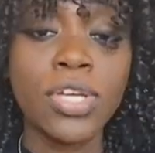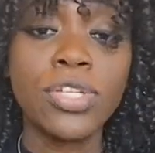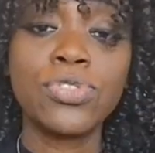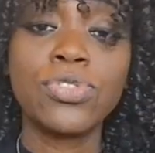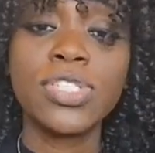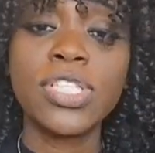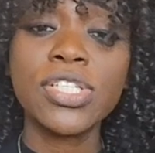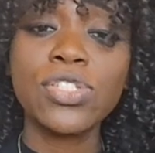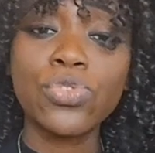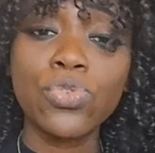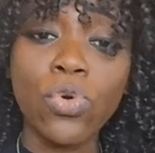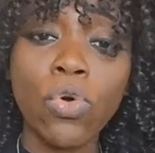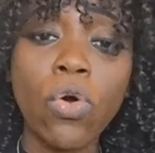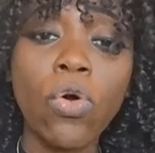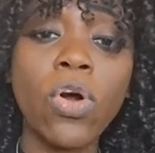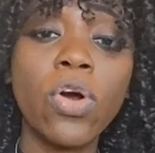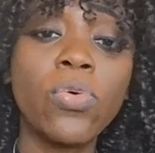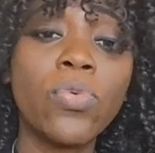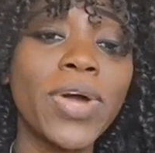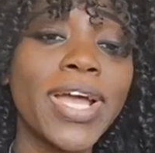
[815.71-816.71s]
to just
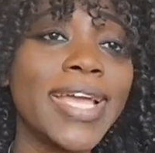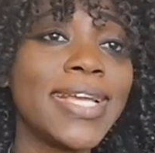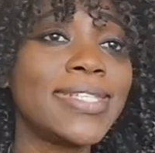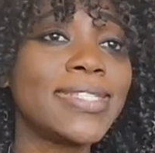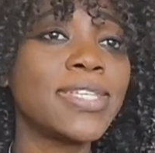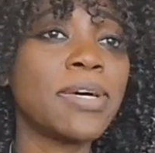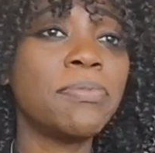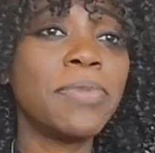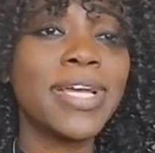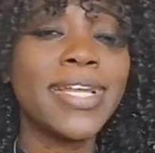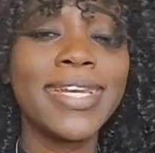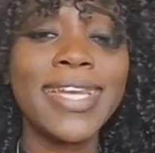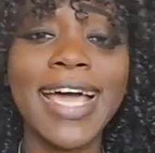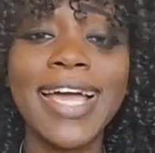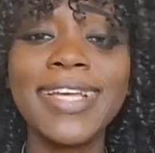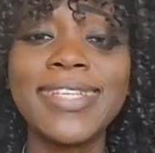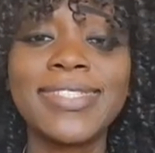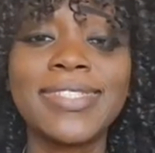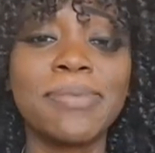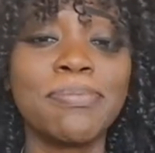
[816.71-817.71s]
go away somewhere
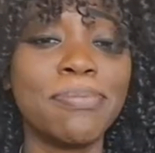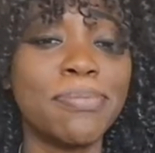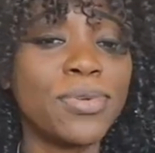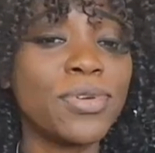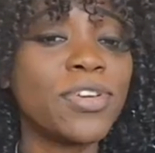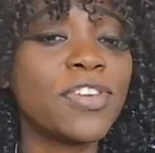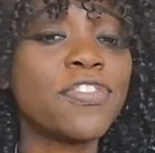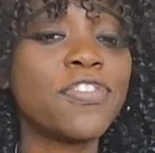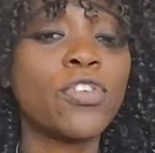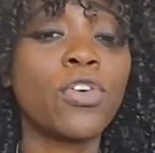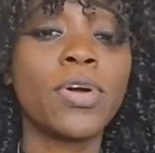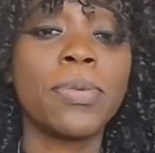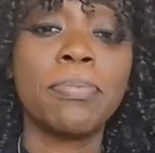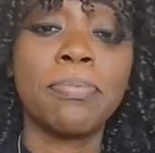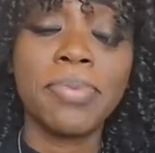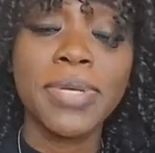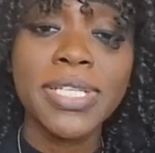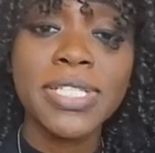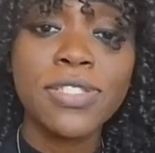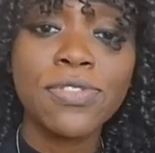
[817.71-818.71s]
nice and beautiful
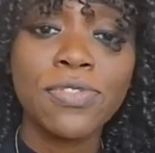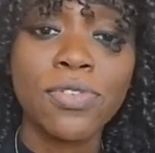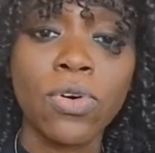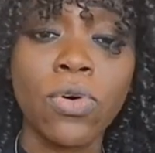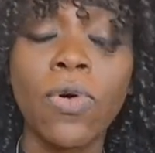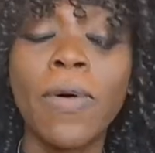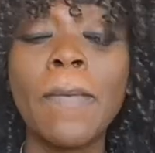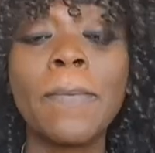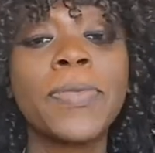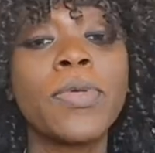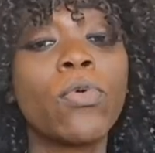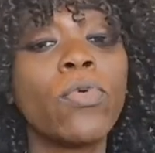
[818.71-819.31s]
and peaceful